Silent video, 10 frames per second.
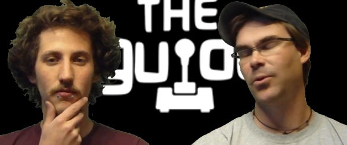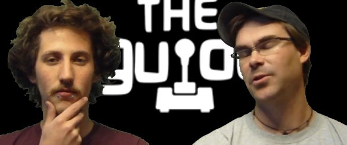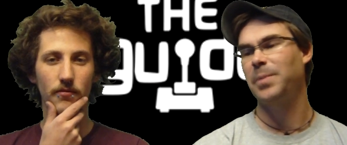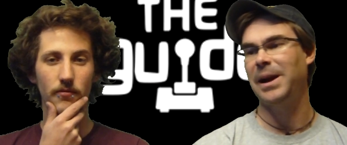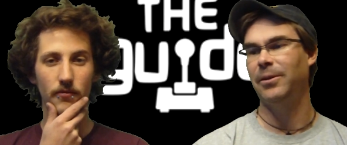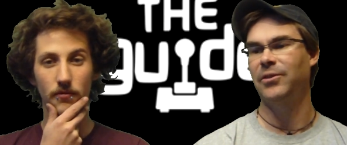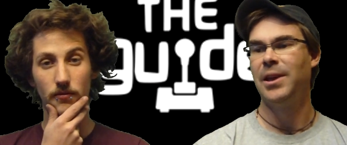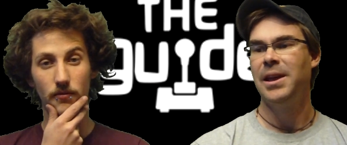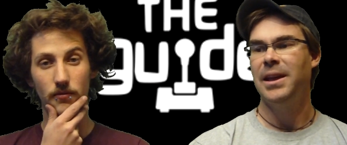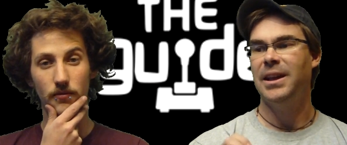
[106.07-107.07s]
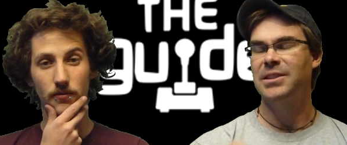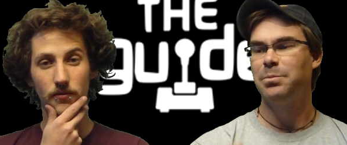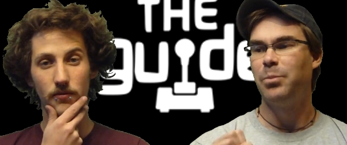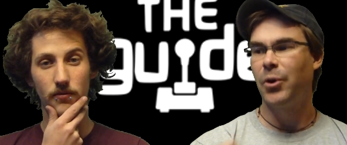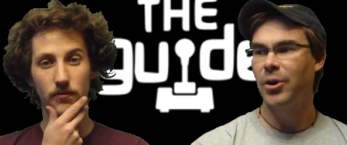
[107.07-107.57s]
Speaker 1: force powers,
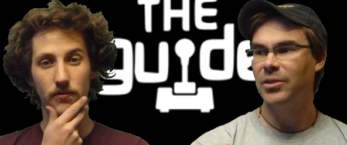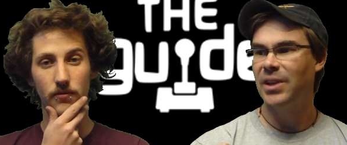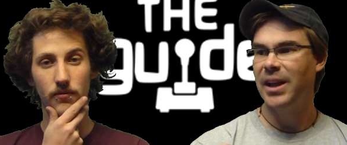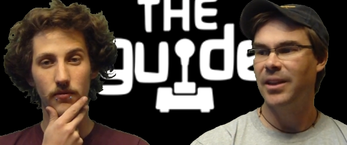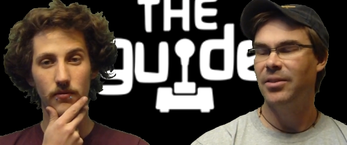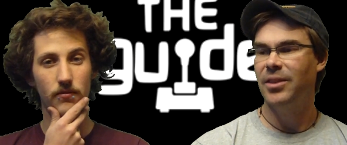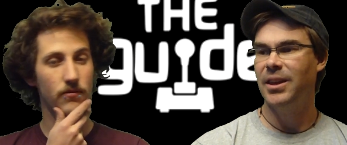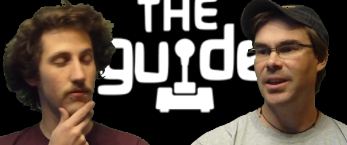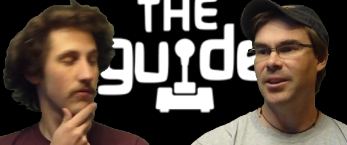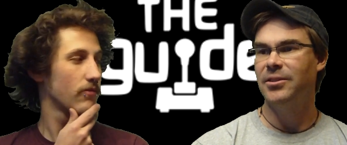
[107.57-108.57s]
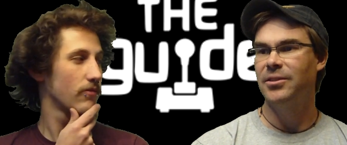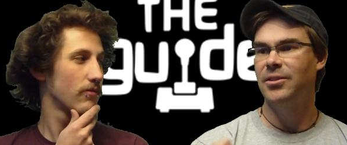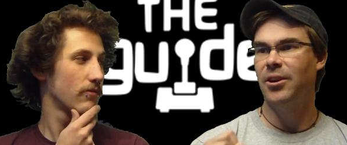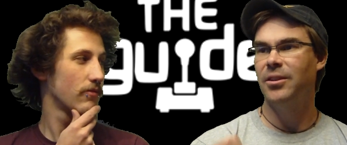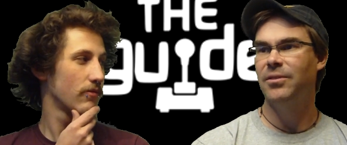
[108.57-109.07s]
it's more like the
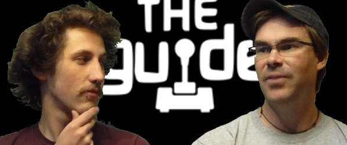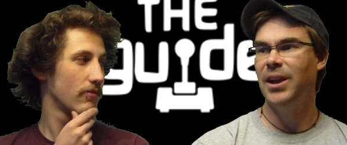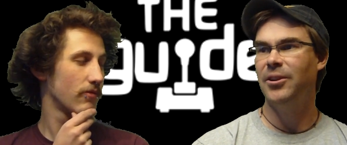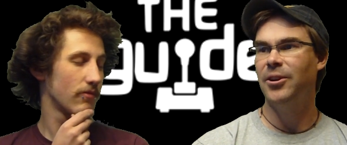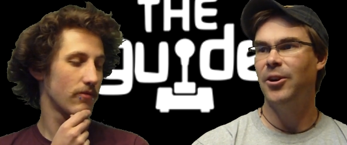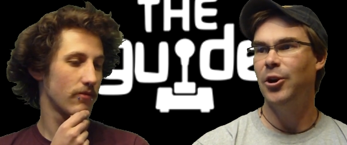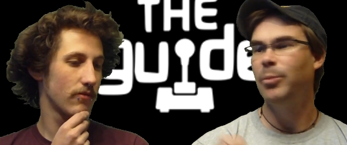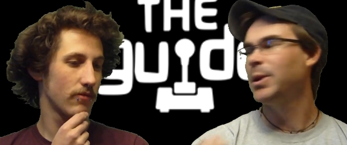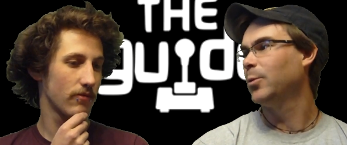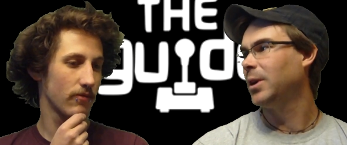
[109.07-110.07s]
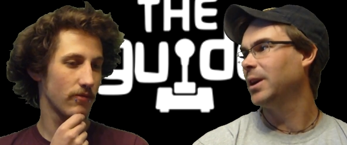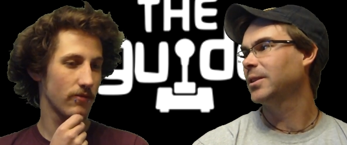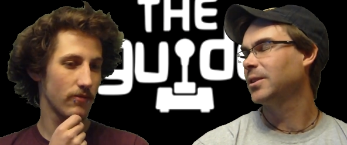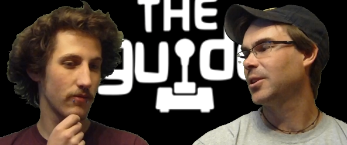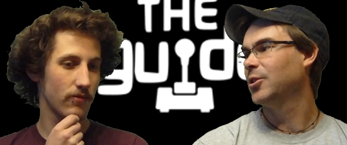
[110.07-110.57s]
Darth Vader
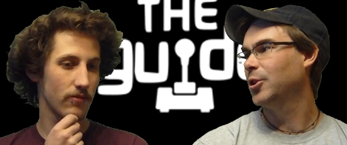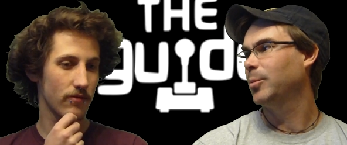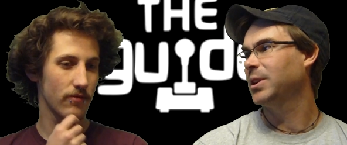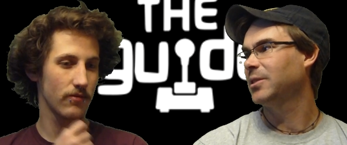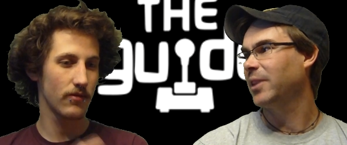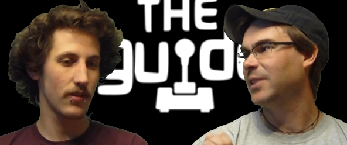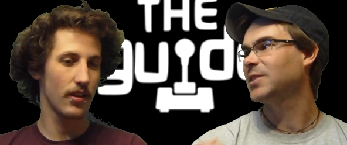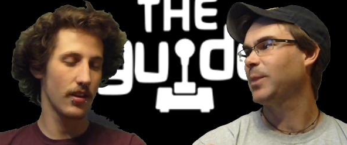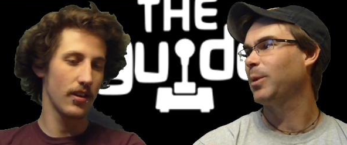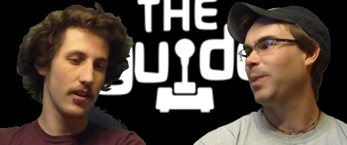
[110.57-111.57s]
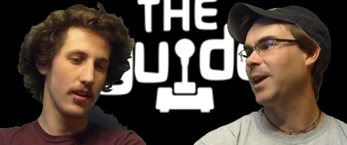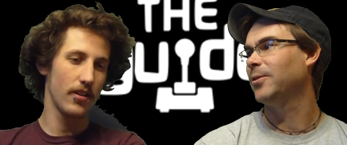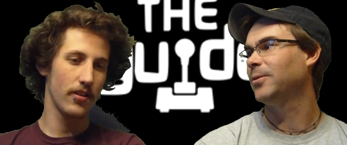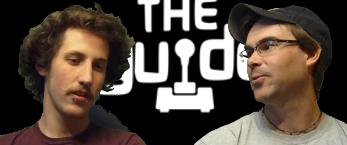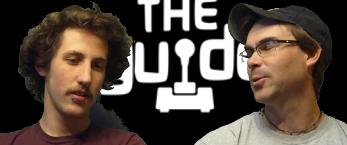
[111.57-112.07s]
Obi-Wan Kenobi lightsaber
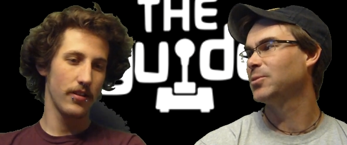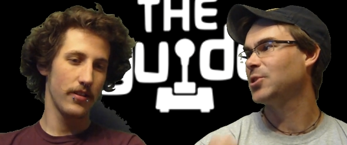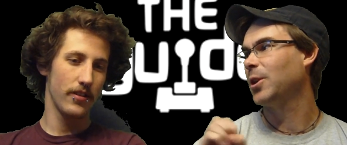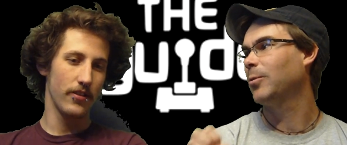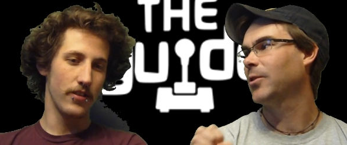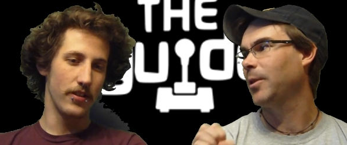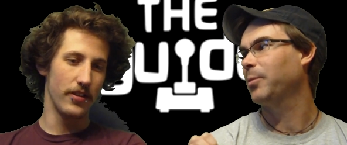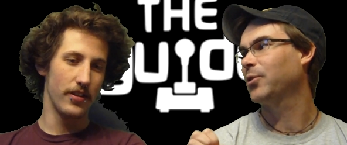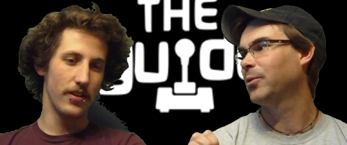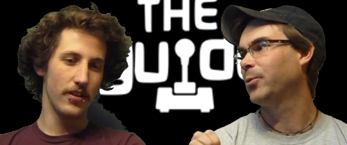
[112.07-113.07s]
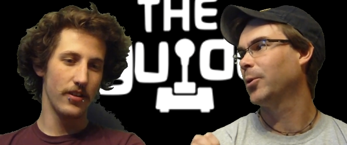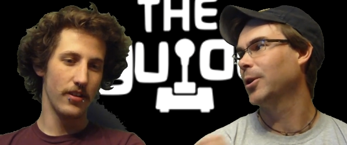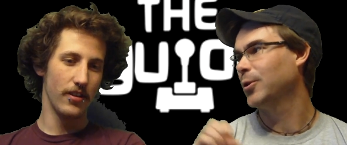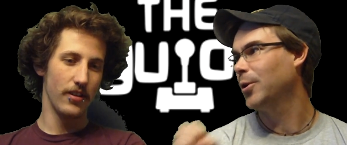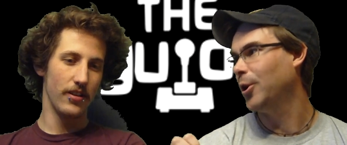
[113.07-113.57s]
battle from Star Wars episode
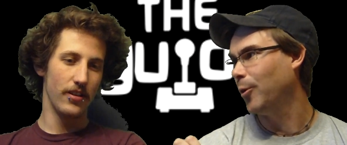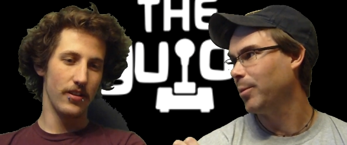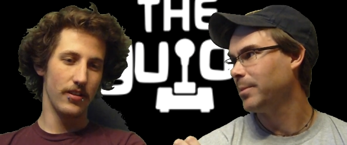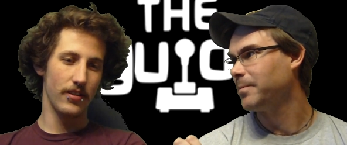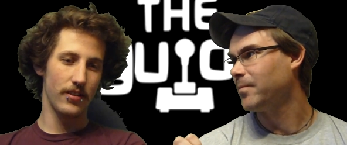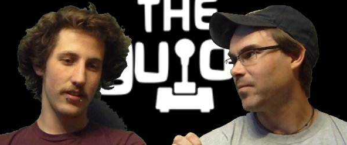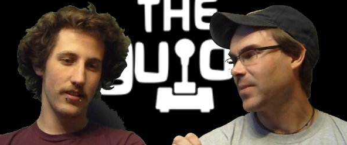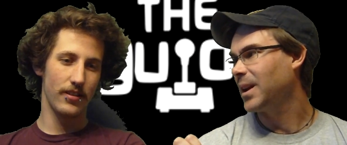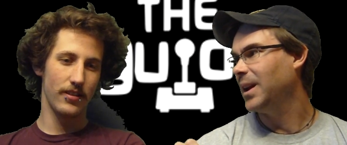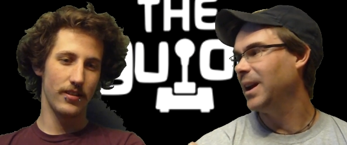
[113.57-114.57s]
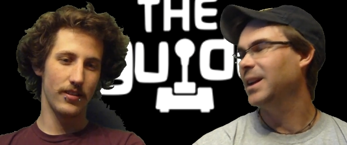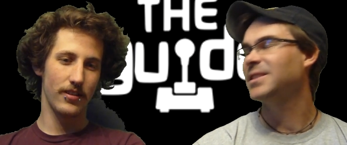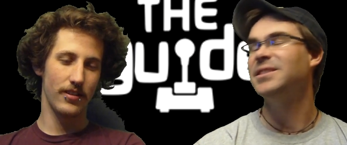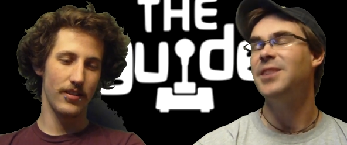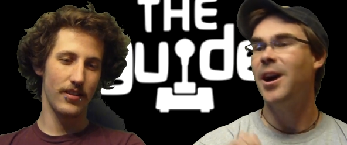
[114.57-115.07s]
4 New Hope. And
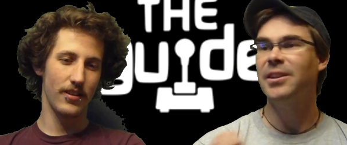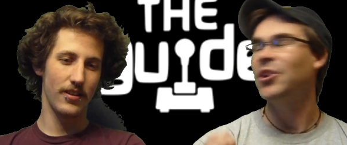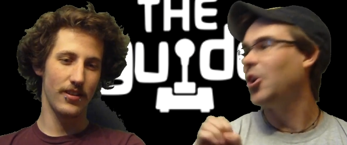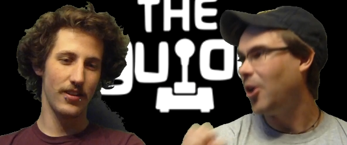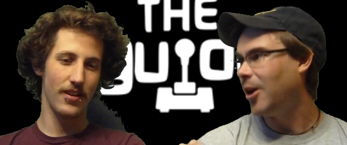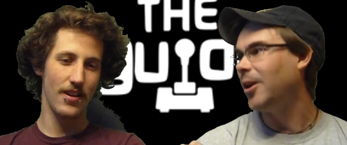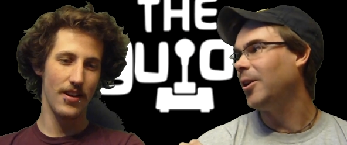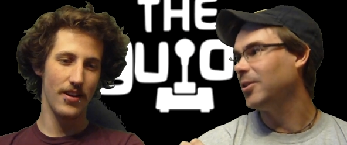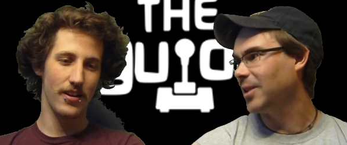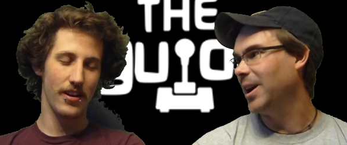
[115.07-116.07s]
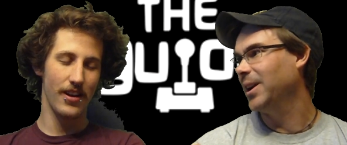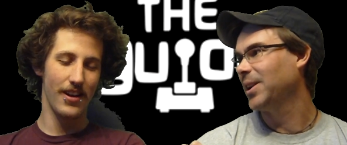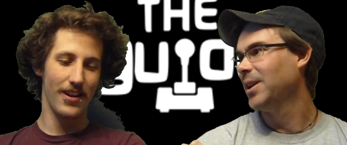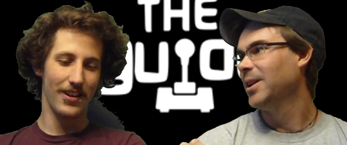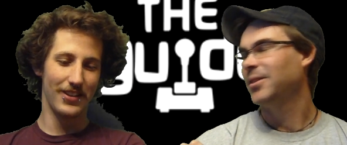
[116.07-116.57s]
it's not at all
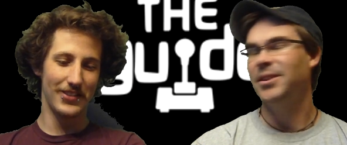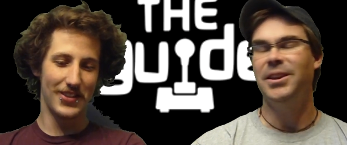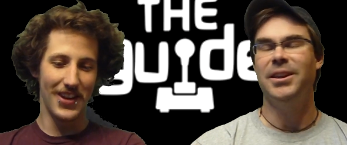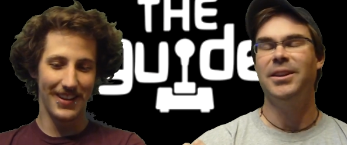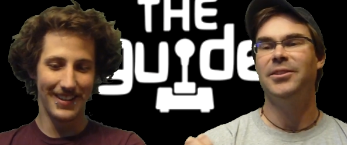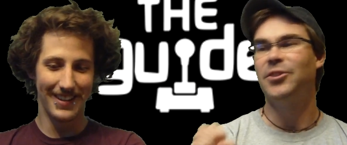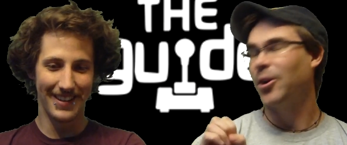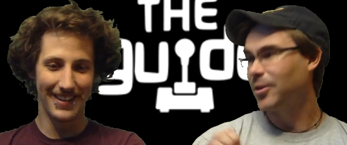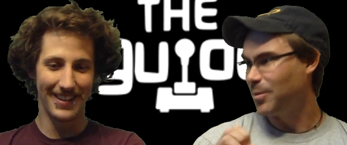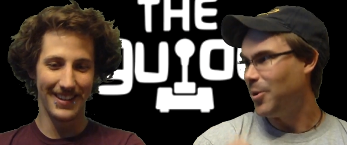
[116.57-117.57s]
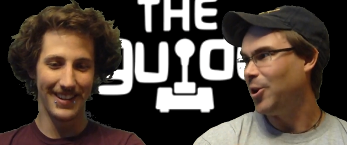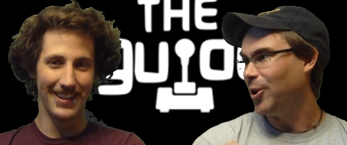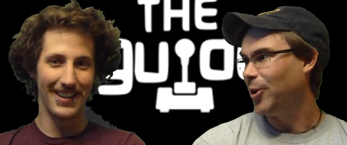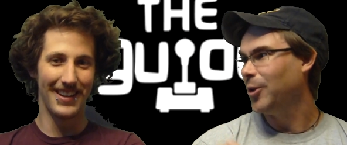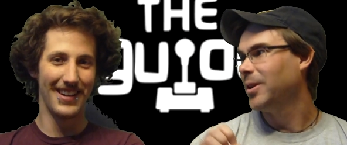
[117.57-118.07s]
like the Darth
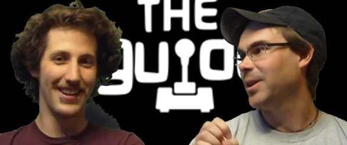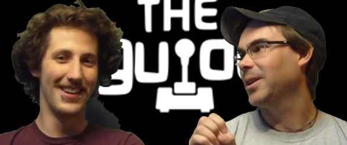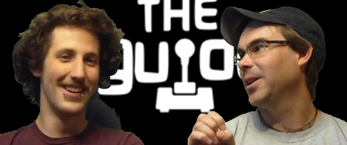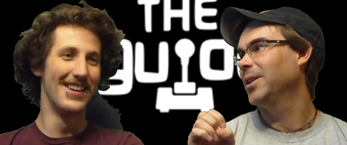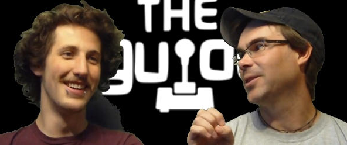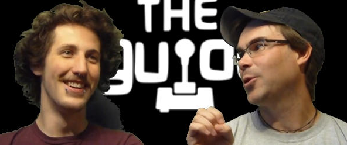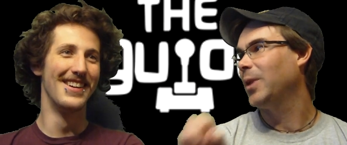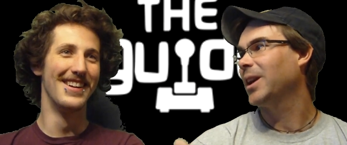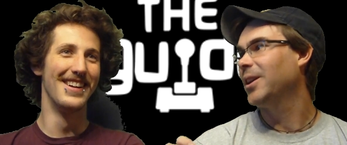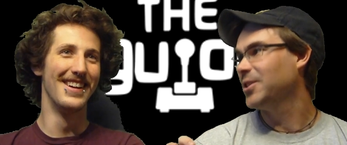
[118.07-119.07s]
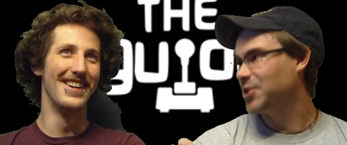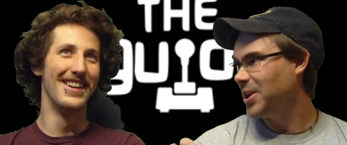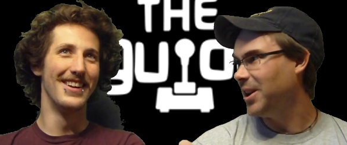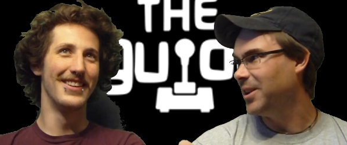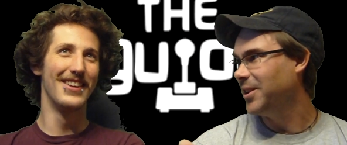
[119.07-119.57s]
Maul and Qui Gon
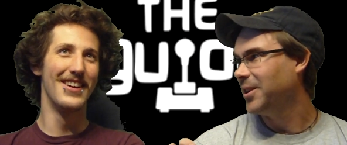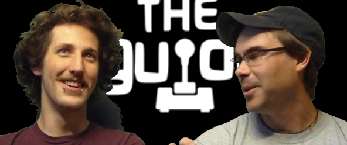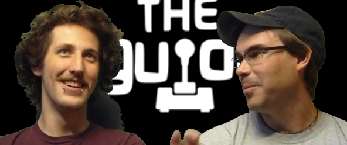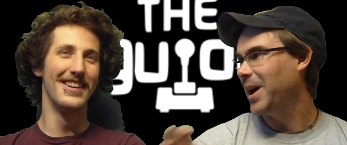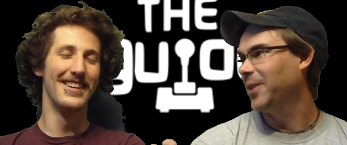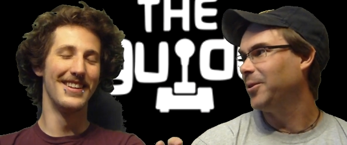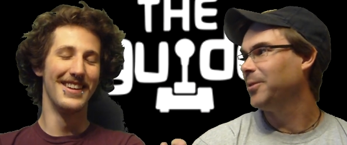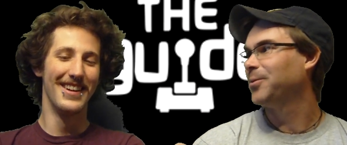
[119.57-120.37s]
Jinn battle